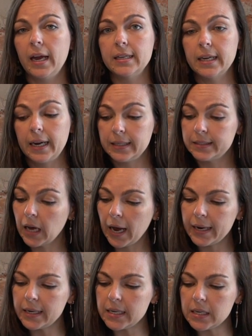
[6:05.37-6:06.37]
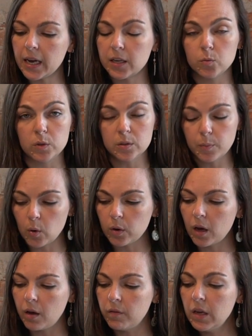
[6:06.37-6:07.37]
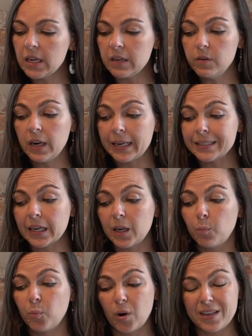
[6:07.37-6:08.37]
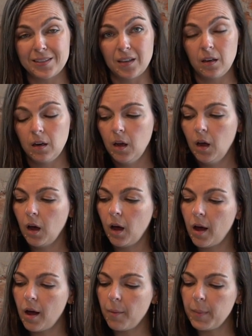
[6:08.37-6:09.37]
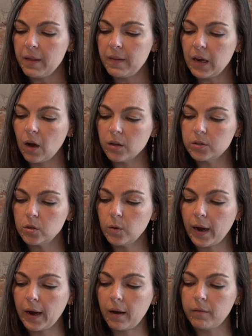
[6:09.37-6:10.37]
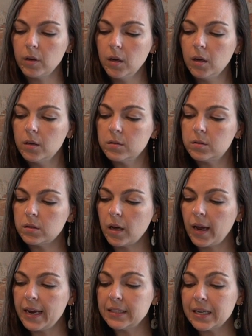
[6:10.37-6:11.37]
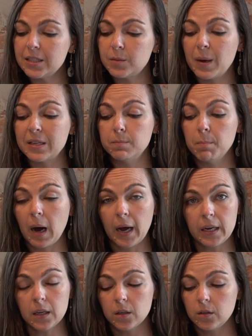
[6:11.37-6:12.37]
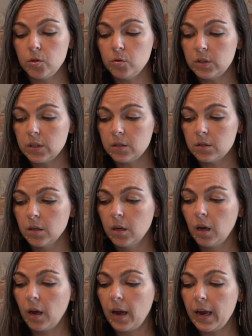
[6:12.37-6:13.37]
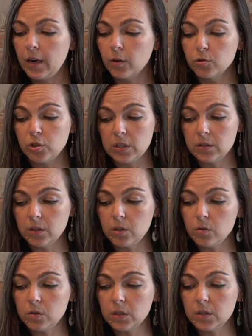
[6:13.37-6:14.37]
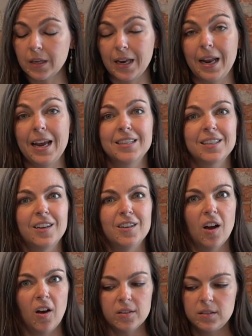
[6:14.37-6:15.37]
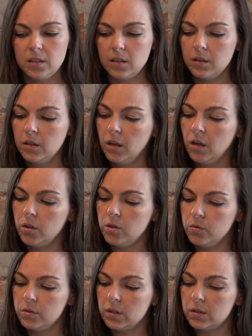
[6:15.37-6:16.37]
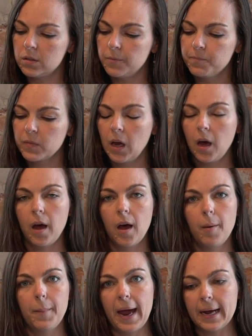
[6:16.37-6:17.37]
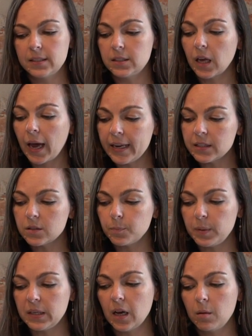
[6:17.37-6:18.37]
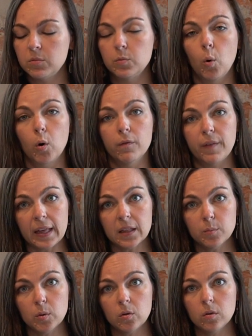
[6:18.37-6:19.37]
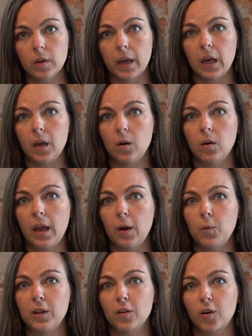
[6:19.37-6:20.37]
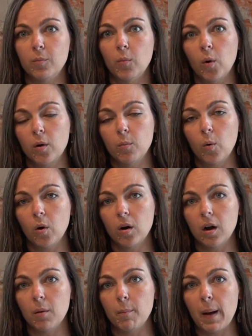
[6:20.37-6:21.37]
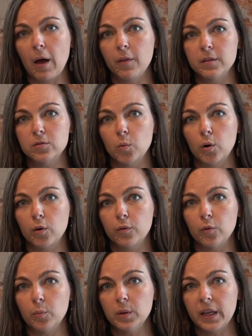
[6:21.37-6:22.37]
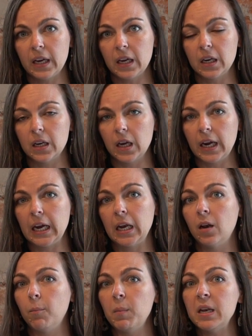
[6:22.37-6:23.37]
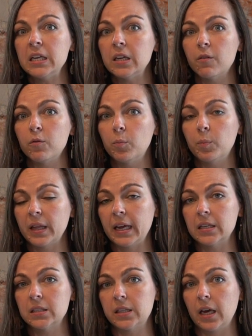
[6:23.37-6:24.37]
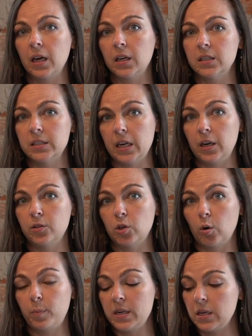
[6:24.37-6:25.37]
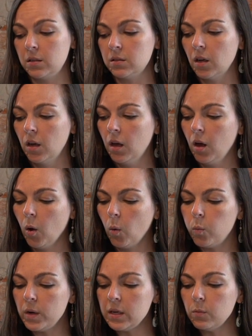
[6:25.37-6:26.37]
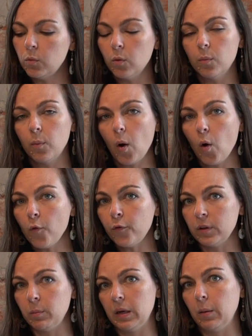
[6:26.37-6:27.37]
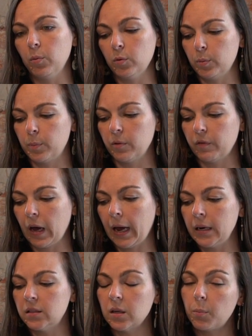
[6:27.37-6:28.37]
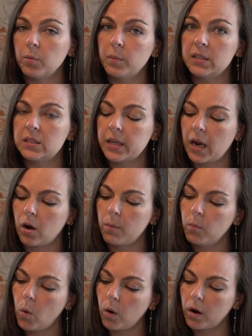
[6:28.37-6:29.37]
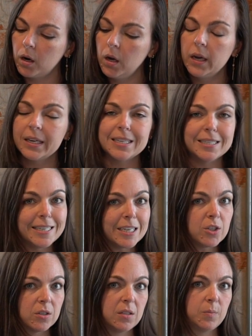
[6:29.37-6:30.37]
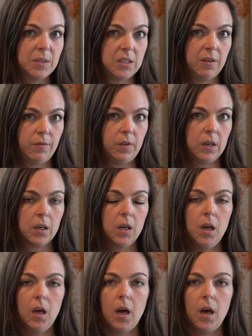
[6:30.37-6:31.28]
anti-anxiety, as we spoke of, even antidepressant, and they also have antispasmodic uses, analgesic uses, and anti-nausea uses. As science becomes more available and we learn more and more about this wonderful plant and many of the plants that contain terpenes, we will hopefully be able to provide supplements that are more condition specific,